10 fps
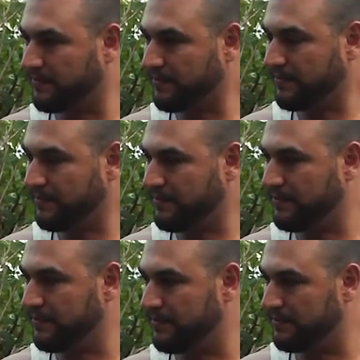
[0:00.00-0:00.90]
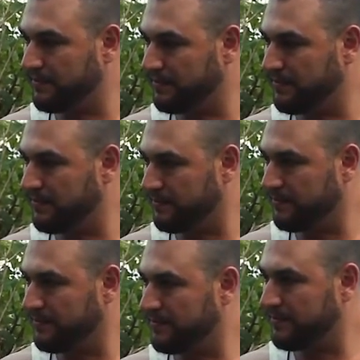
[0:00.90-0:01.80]

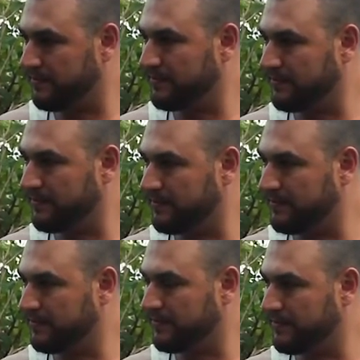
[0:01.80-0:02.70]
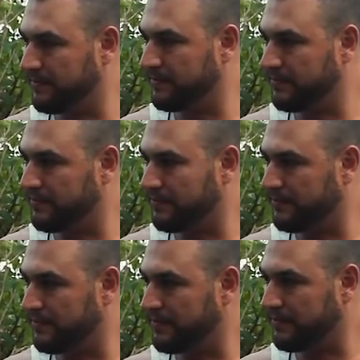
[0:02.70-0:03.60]

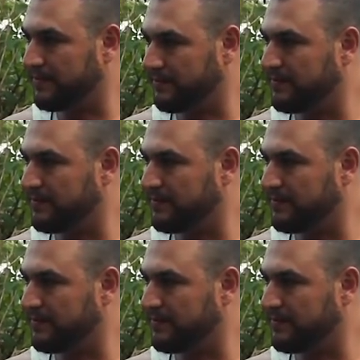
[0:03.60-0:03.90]
[no speech]